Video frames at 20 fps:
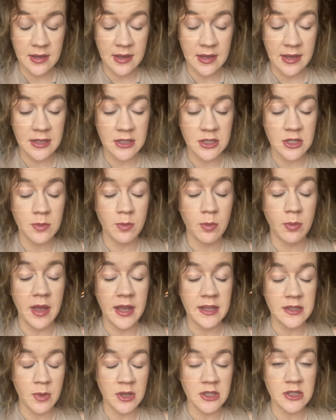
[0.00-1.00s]
into
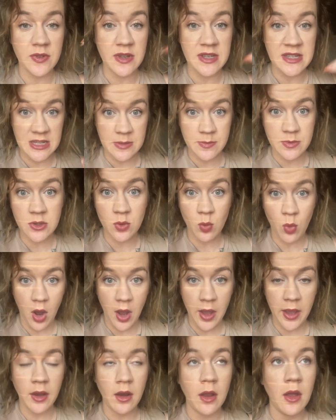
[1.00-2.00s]
as much of a deep
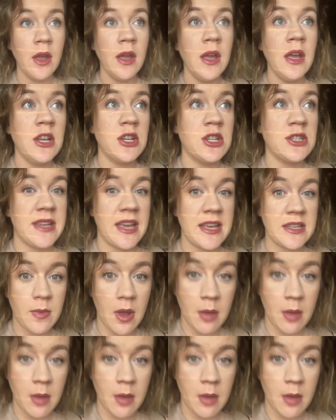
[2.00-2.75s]
squat, just as my